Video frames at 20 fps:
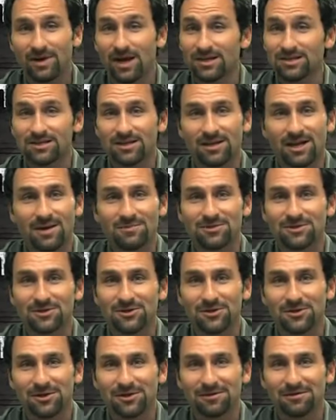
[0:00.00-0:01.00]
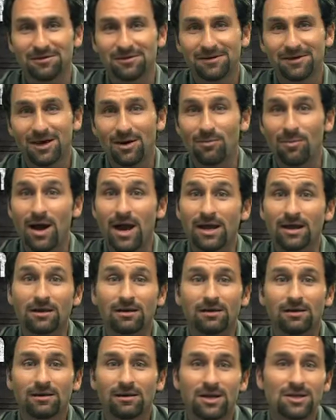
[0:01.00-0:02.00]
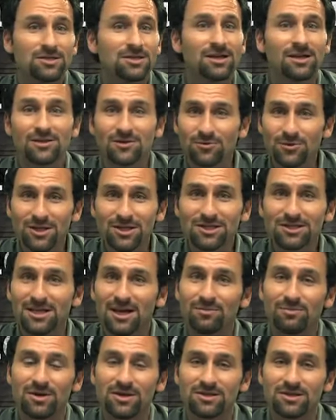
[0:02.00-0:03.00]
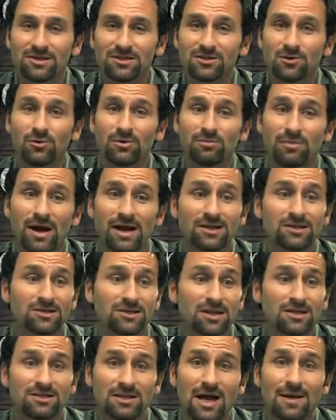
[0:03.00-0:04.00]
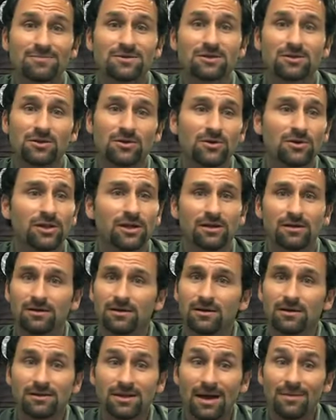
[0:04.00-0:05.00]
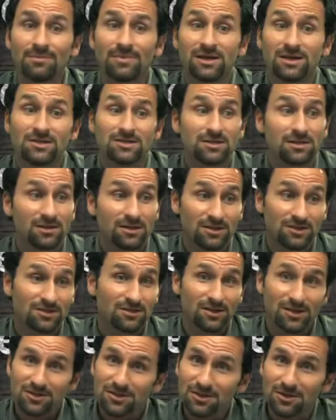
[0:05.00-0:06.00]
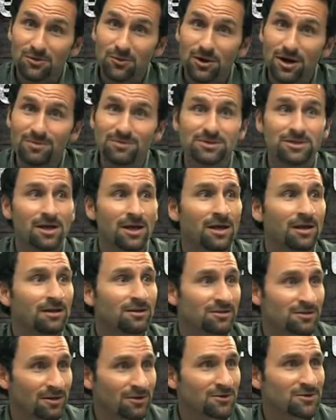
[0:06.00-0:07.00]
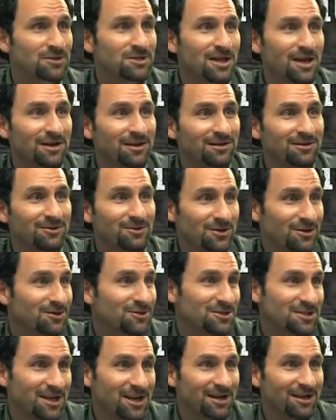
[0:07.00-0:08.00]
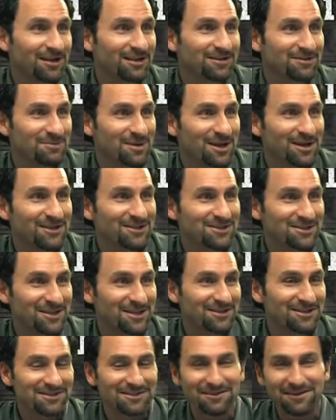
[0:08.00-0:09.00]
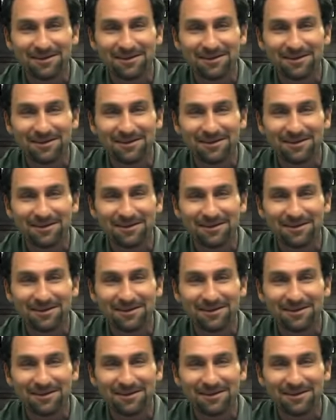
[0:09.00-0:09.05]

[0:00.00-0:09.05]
Mike said absolutely. Now, Mike isn't in the real estate business, so when Mike says absolutely, that means that he's listening to what I'm saying. It's understanding. You're understanding it. It's making sense.